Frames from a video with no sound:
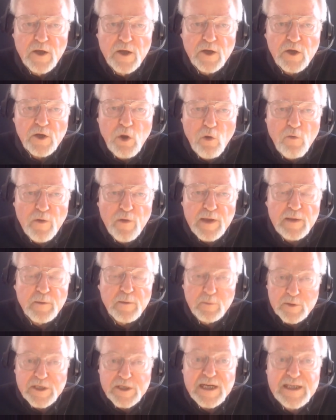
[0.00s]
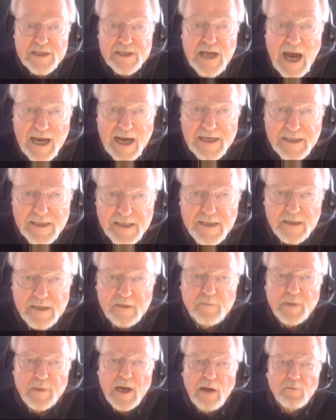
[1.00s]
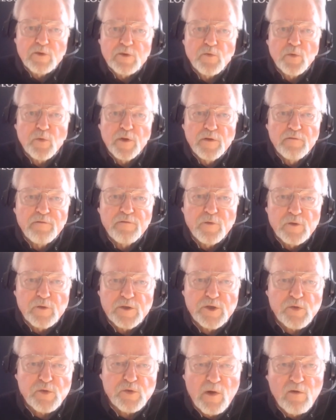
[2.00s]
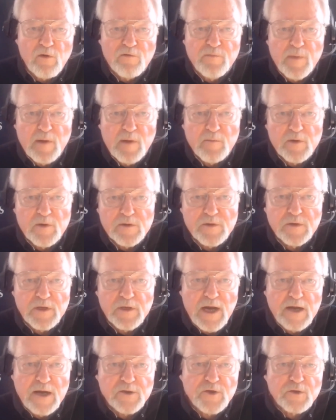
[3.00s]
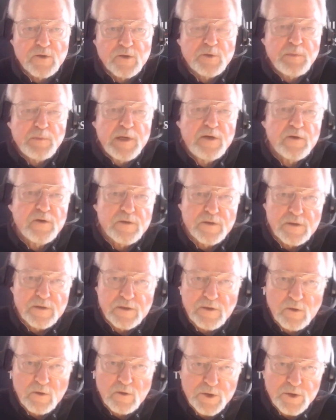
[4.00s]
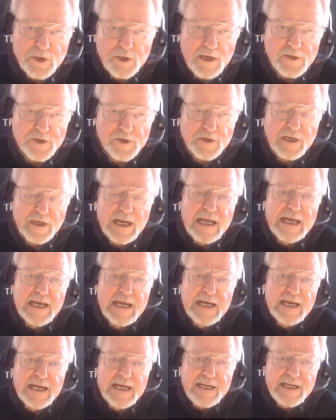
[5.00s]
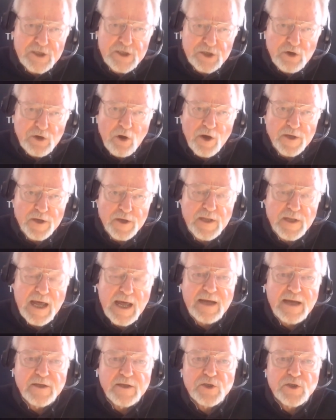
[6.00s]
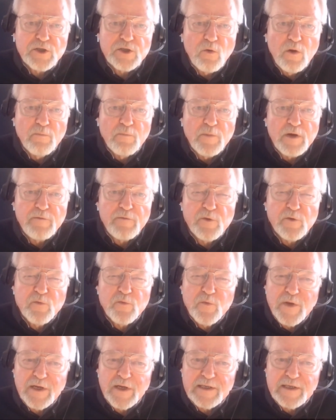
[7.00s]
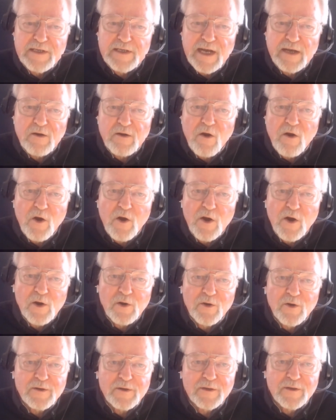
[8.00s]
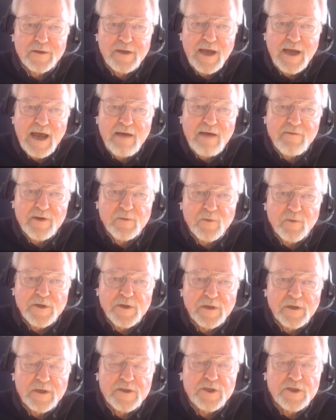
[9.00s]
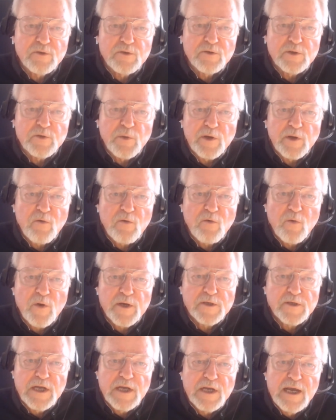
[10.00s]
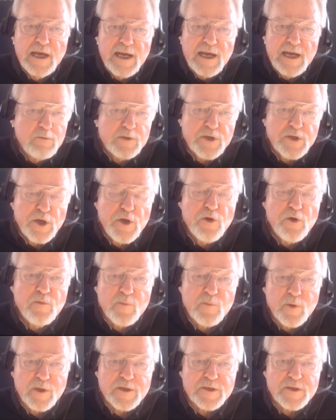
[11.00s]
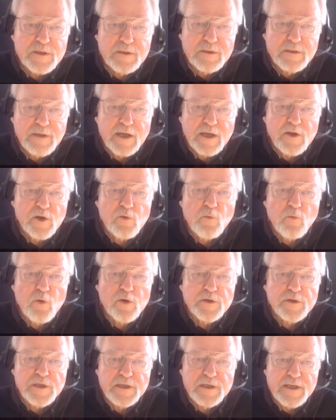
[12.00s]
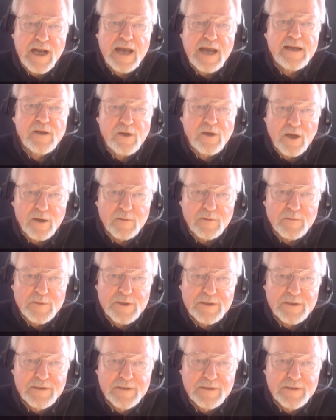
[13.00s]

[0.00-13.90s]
It was his idea, but I was one of the first 12 members of the National Speakers Association. He started that and so on. But if you really take a hard look at Cavett, when you listen to his recordings, he was a humorist. They could have worked in nightclubs.